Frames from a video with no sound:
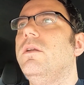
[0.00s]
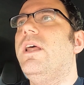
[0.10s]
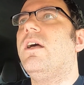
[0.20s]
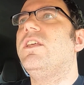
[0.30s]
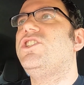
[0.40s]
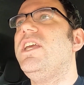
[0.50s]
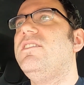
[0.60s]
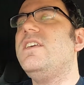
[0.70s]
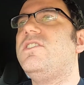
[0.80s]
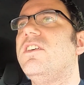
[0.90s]
Now the
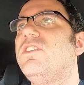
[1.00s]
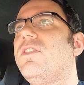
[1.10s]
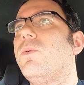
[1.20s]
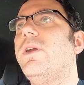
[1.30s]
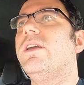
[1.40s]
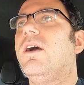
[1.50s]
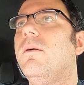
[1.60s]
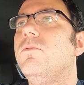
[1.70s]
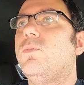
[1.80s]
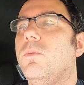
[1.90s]
GT63
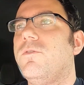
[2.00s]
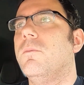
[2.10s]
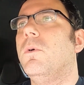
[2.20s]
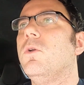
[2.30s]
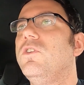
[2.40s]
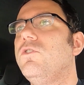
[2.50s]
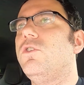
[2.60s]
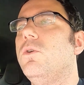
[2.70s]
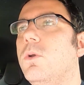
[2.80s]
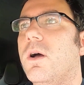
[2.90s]
comes with a
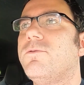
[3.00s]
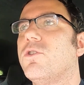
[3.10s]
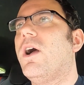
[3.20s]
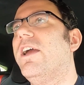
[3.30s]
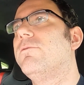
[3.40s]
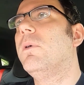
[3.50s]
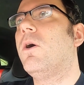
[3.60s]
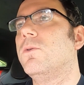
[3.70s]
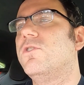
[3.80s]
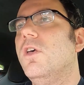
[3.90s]
multitude of drive
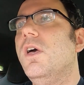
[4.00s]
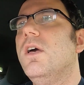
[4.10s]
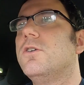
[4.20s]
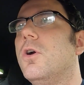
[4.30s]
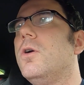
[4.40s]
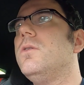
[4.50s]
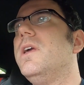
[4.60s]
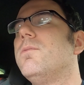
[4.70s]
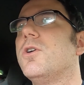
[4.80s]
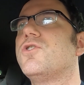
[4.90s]
modes.
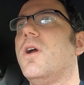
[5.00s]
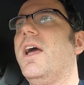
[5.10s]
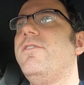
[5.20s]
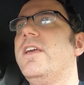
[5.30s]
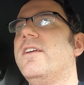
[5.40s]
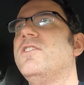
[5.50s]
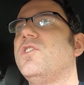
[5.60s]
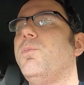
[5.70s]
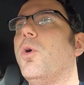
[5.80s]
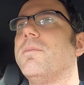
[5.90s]
Currently we're driving in
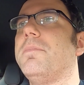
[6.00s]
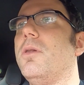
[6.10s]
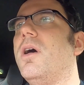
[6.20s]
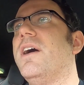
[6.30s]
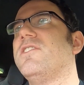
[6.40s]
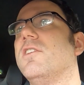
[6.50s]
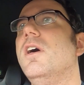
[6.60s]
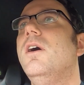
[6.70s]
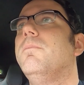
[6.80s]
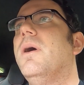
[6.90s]
Sport Plus,
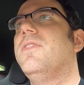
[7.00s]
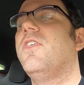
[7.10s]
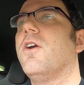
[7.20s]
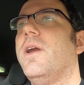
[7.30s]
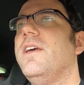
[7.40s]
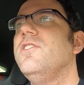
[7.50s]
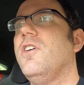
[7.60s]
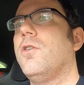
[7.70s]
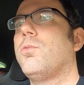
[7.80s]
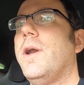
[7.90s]
but there is
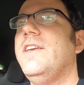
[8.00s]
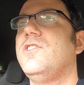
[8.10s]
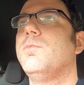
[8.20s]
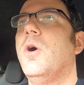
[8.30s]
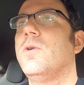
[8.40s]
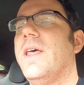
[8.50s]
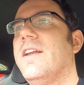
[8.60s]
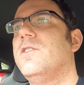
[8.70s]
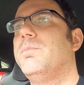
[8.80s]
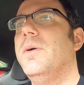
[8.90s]
a race mode that
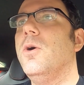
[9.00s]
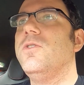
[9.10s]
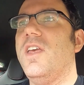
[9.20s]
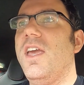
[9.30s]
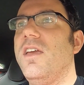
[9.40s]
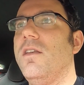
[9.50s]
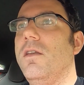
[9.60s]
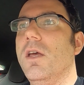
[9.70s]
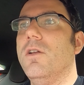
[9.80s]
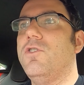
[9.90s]
is built in
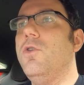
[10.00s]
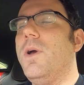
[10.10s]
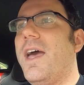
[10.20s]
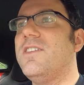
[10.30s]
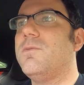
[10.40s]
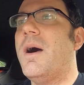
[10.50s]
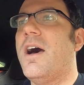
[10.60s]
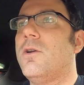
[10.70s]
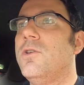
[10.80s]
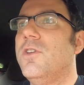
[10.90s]
to S
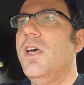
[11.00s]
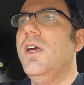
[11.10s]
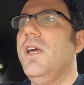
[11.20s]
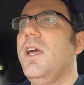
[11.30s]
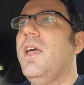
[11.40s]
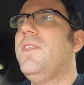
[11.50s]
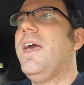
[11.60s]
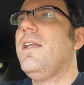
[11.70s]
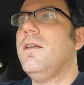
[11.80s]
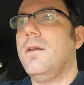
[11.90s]
models, and
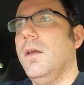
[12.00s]
that